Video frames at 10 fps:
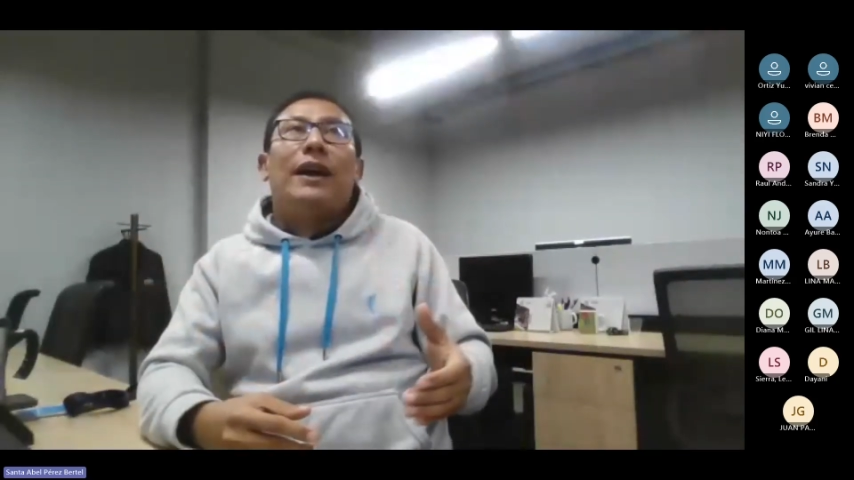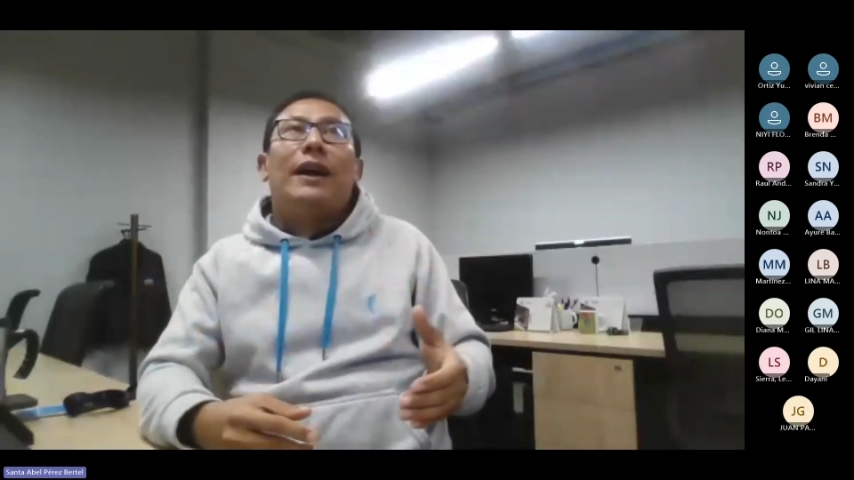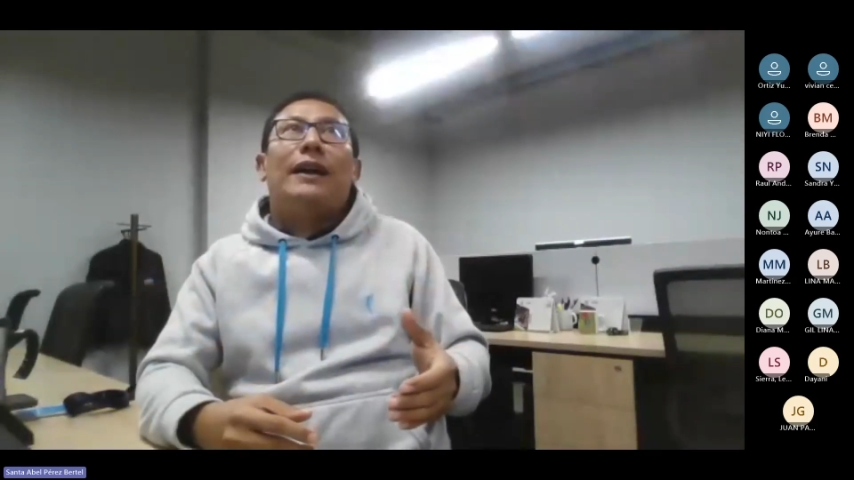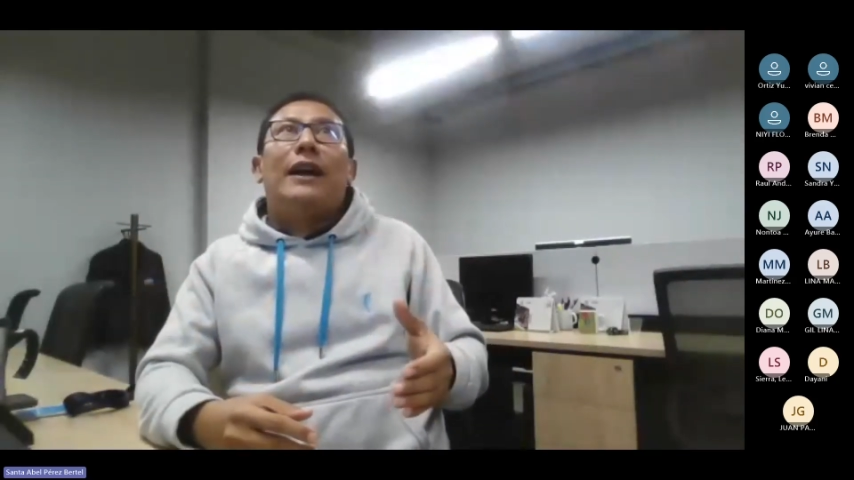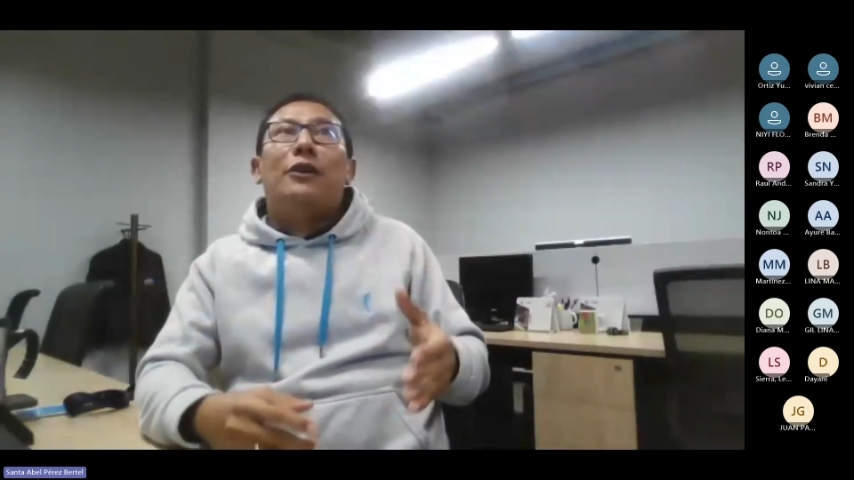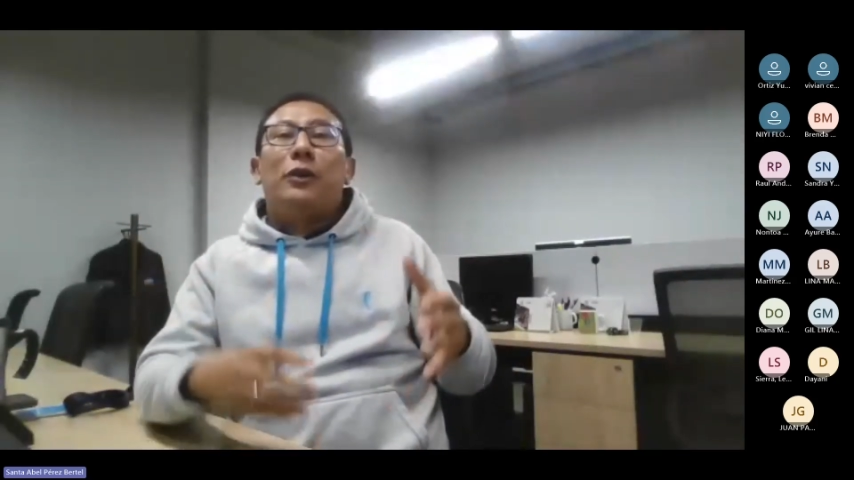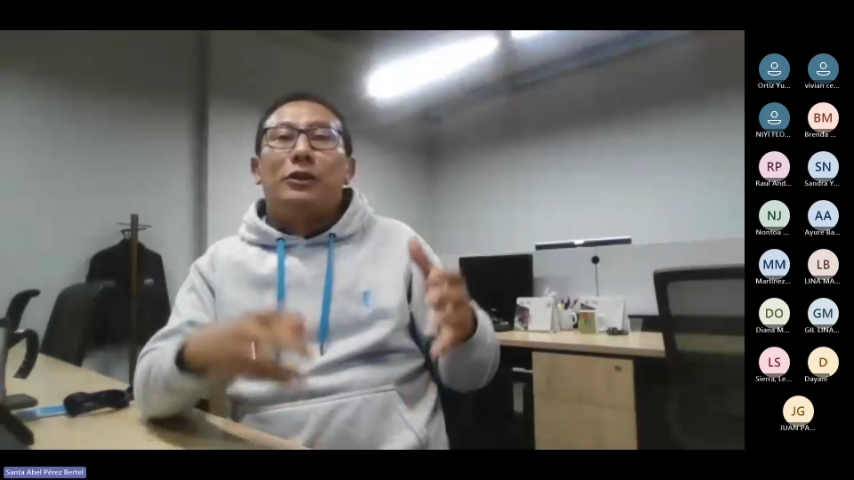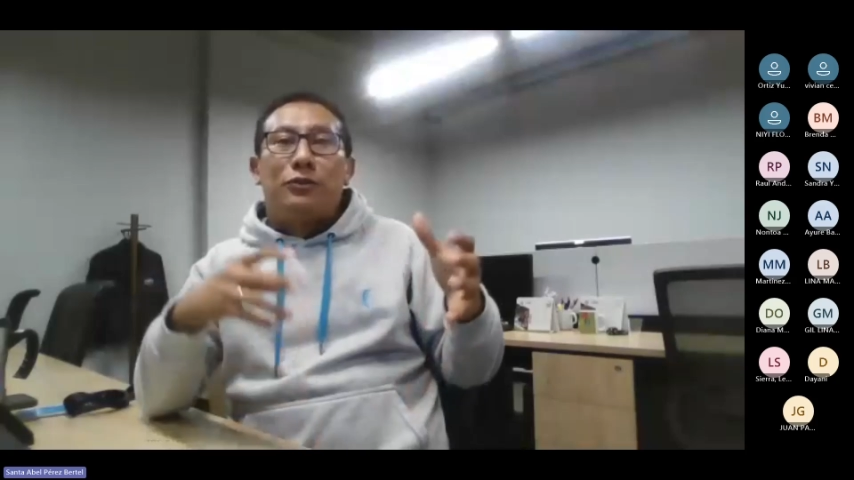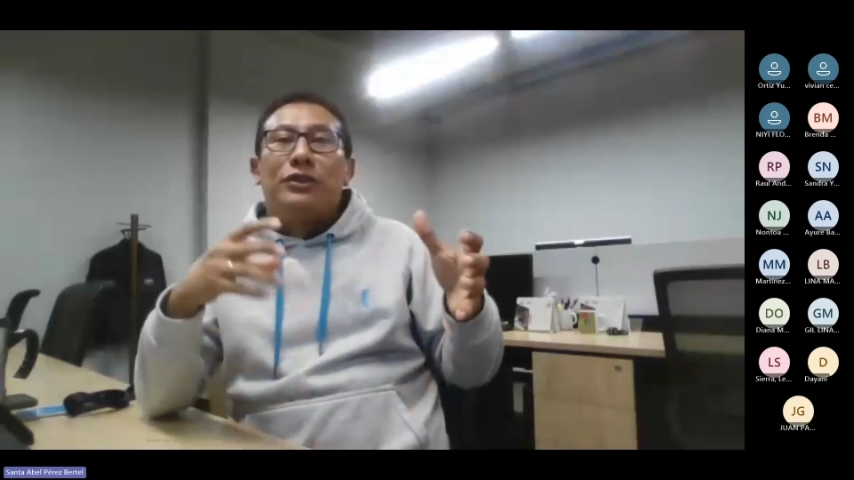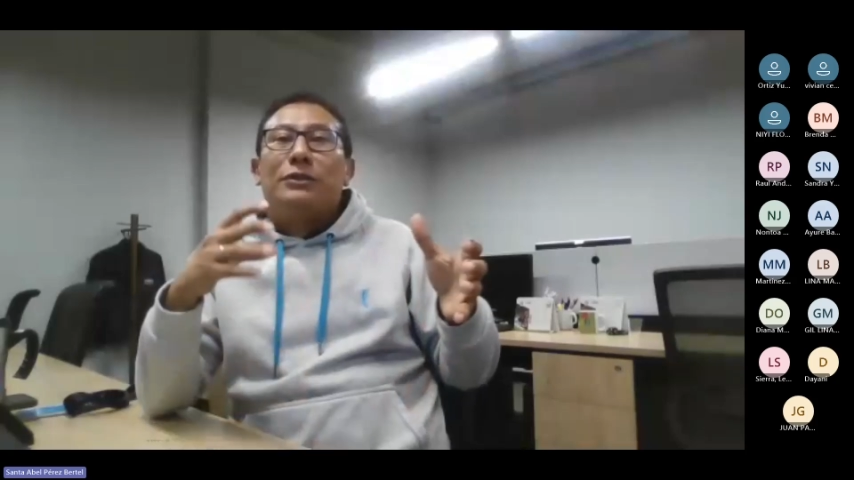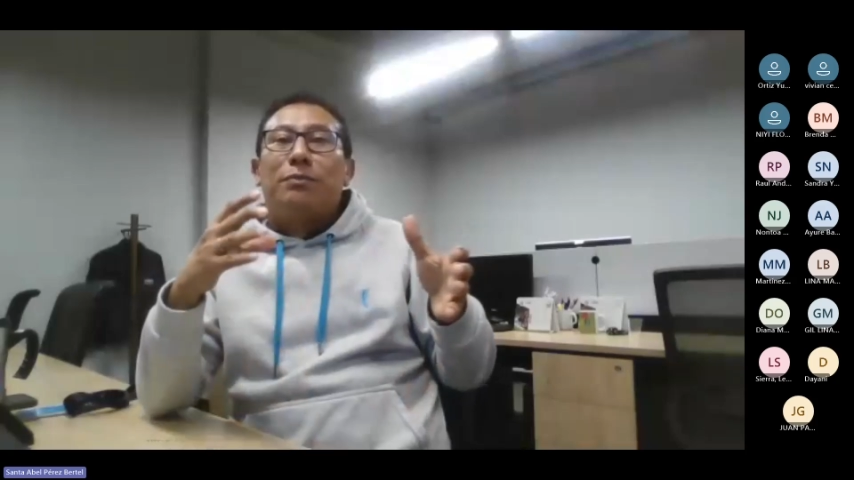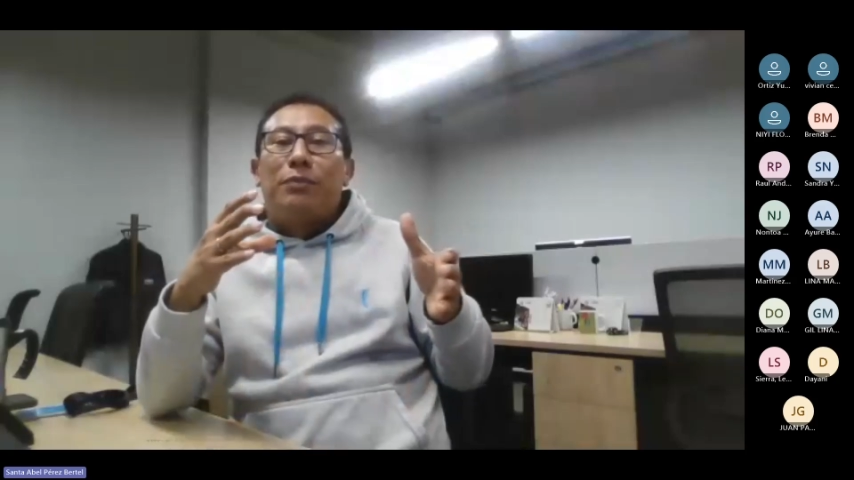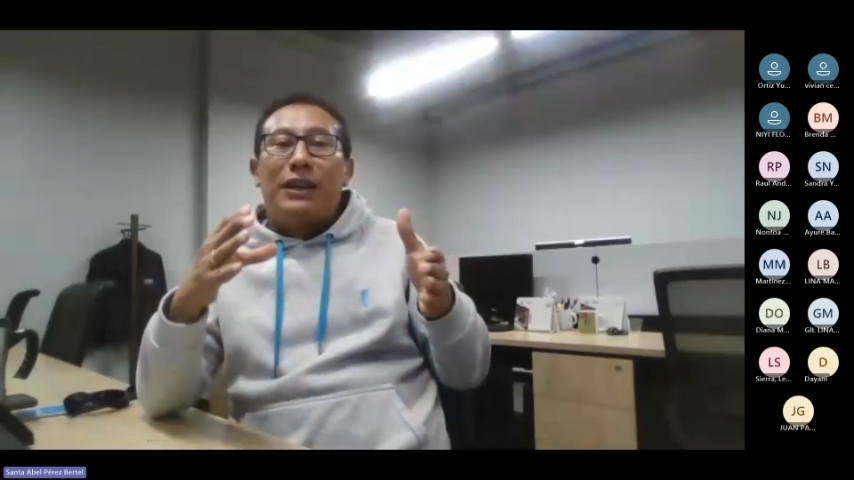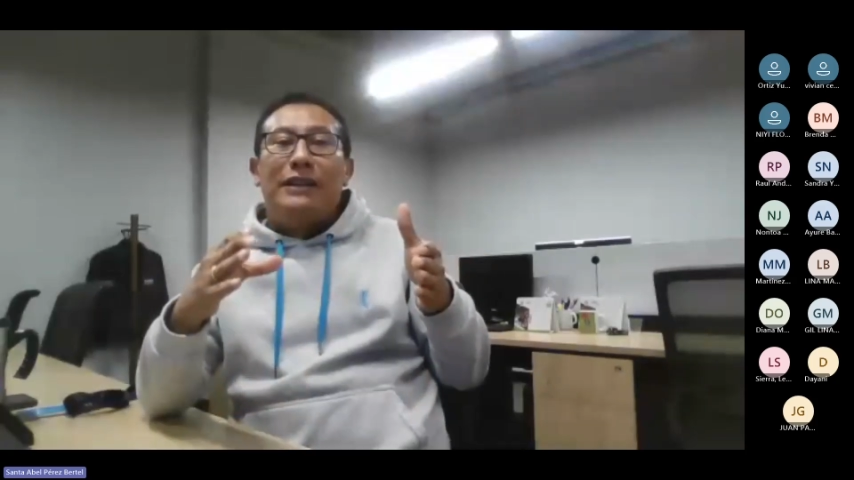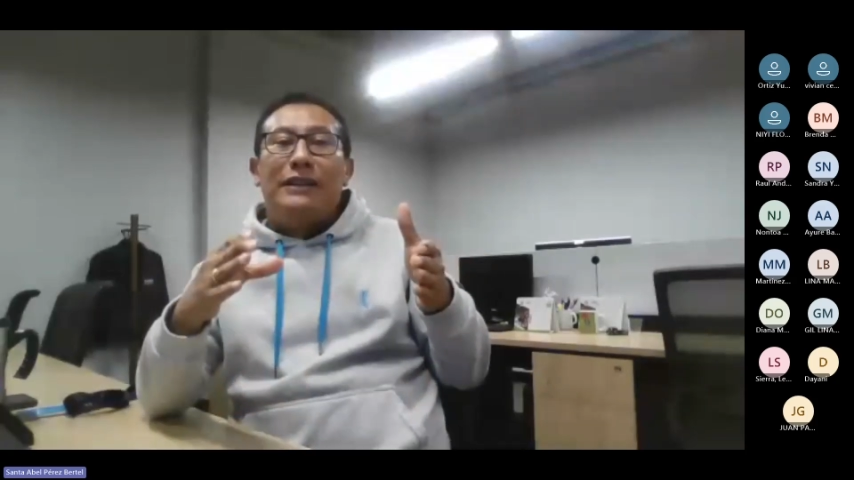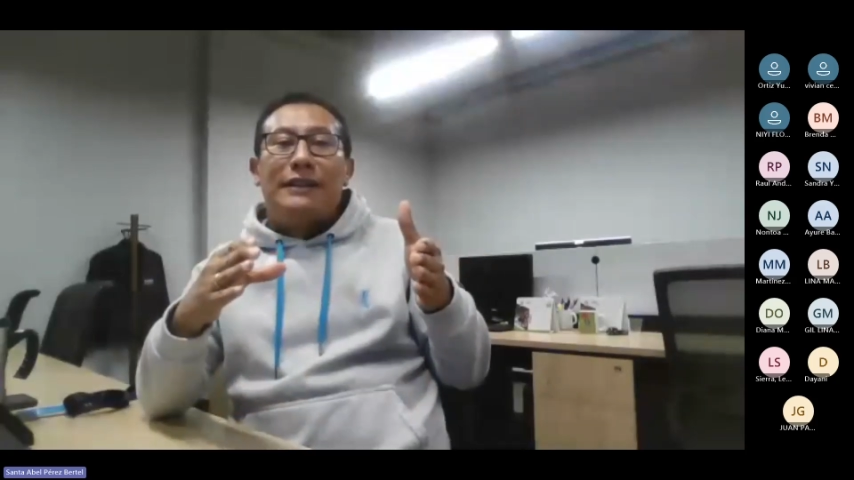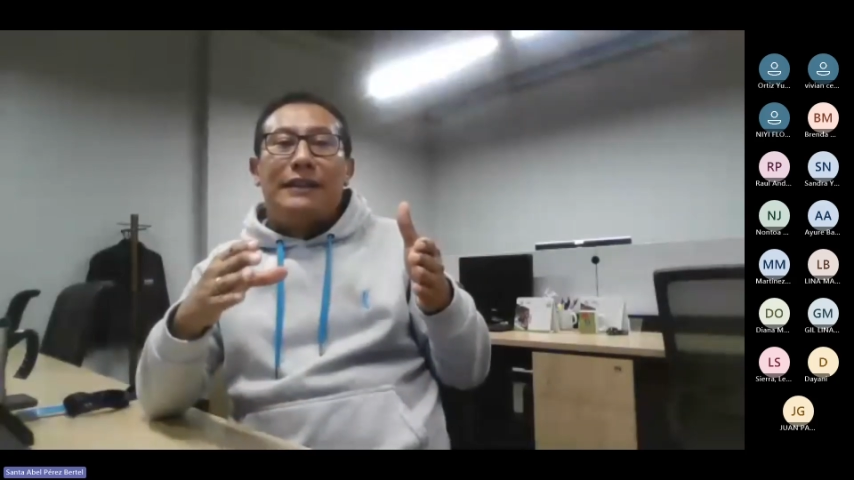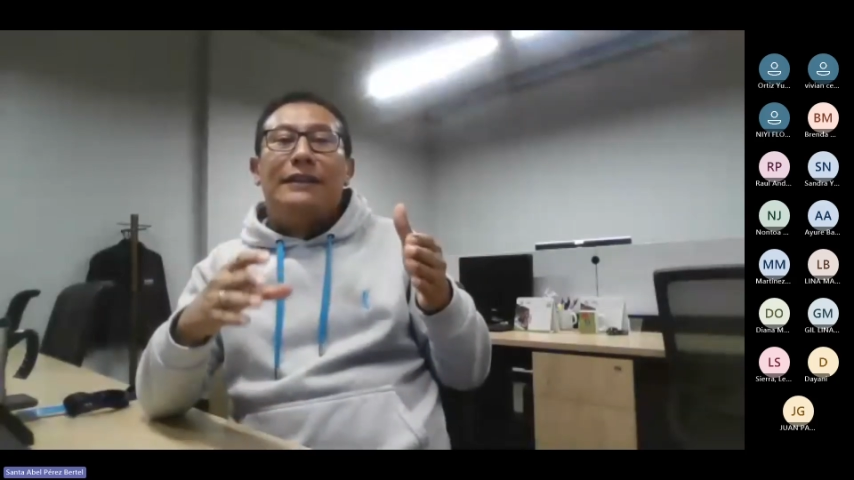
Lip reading: and I want to explain